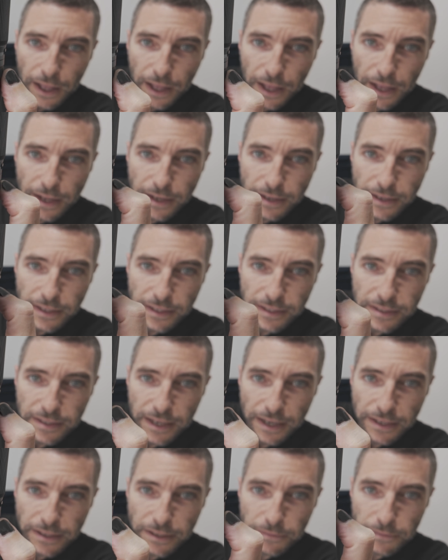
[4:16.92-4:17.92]
and it's
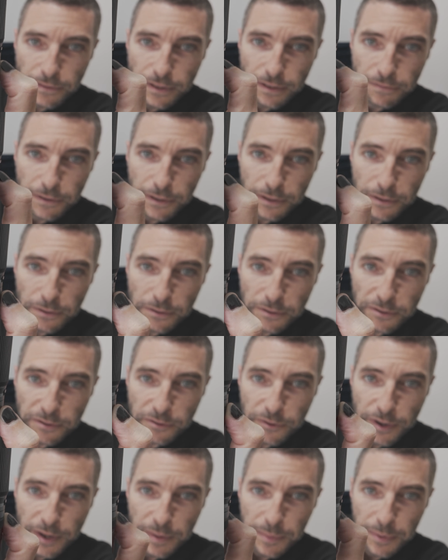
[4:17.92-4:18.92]
kind of difficult to
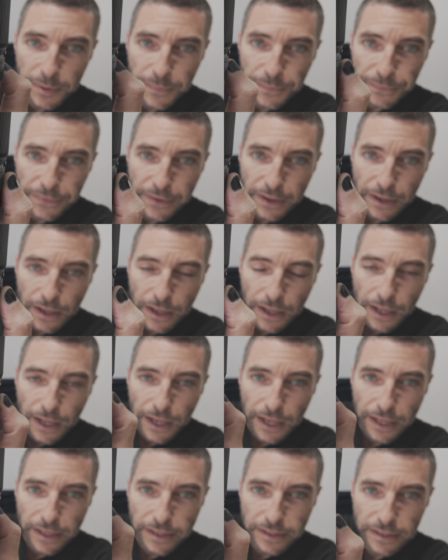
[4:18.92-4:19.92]
grip.
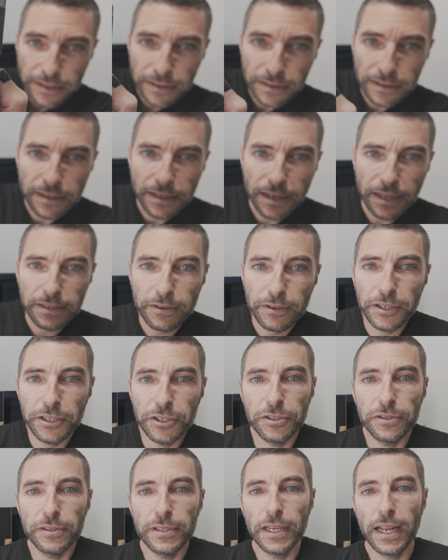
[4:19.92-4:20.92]
And this is another
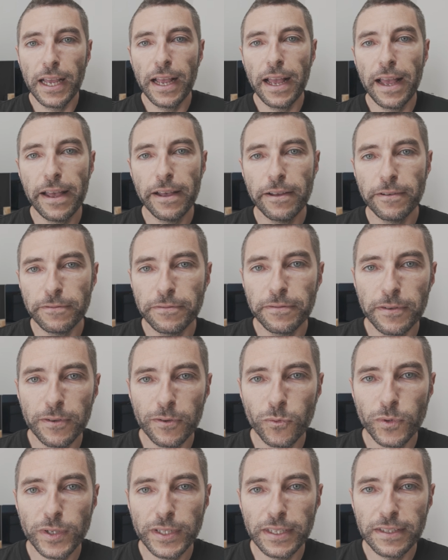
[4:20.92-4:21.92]
issue that I have
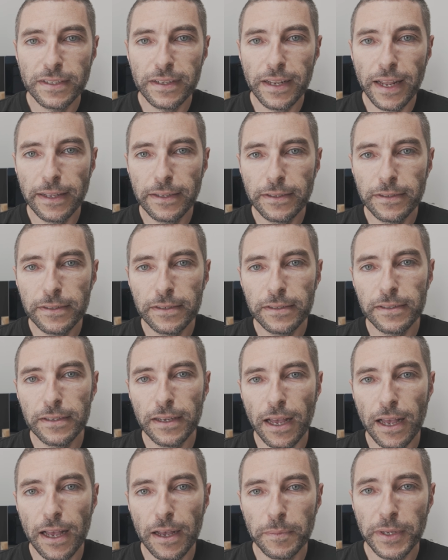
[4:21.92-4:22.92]
with this lens,
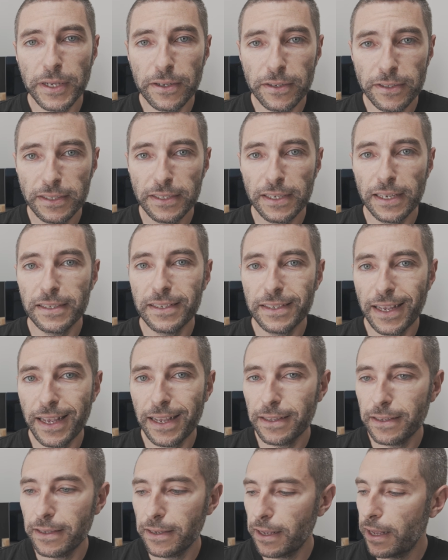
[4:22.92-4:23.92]
because as I
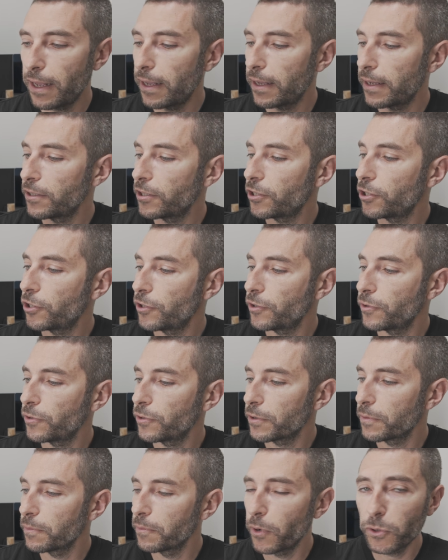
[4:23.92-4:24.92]
said, I
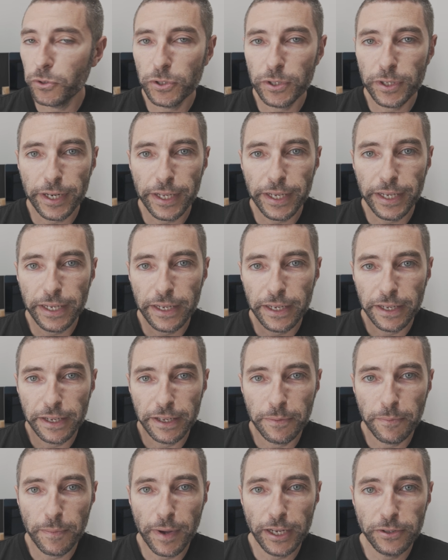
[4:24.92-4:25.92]
shoot mostly
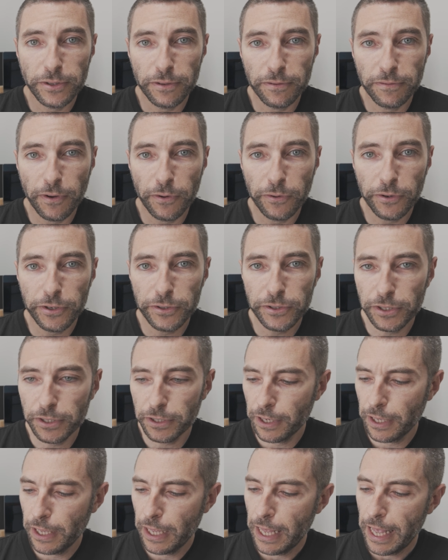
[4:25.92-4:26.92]
in manual
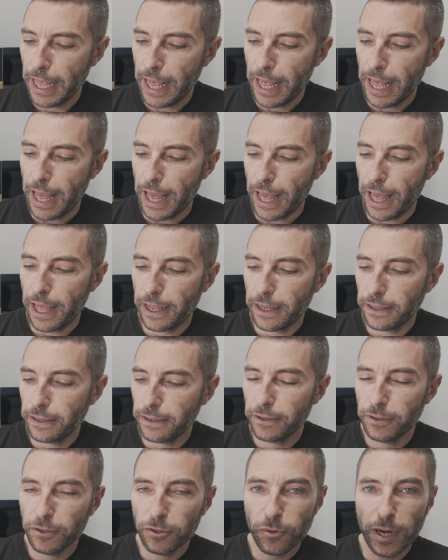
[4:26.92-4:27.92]
focus
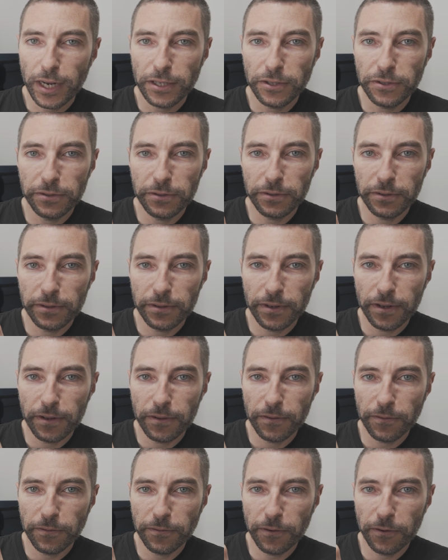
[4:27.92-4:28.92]
and try to
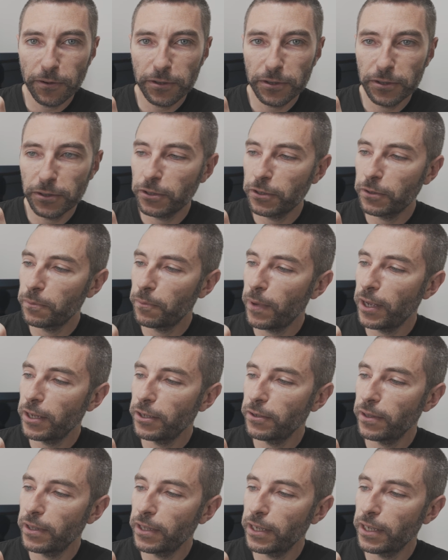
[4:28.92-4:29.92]
focus
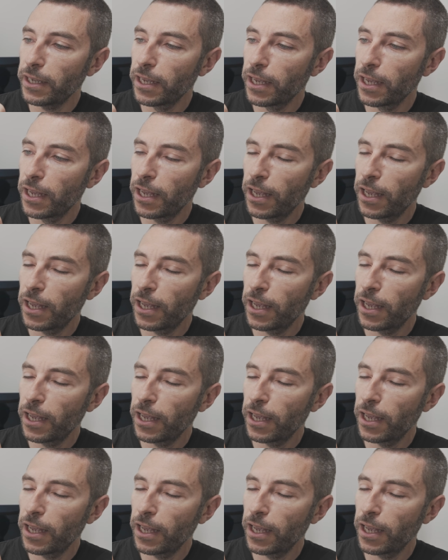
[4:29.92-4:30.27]
manually